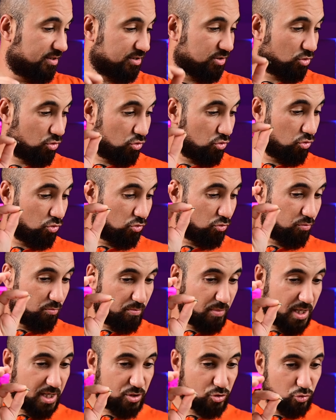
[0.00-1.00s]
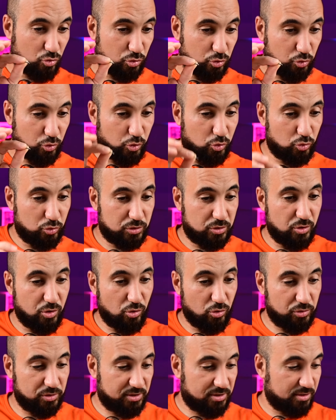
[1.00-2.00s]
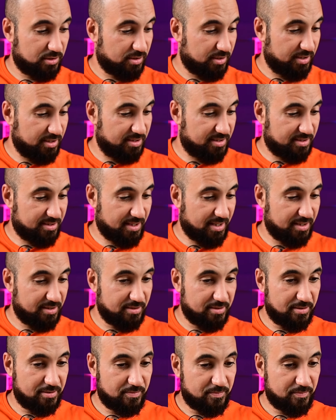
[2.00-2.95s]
so make sure to use those instead.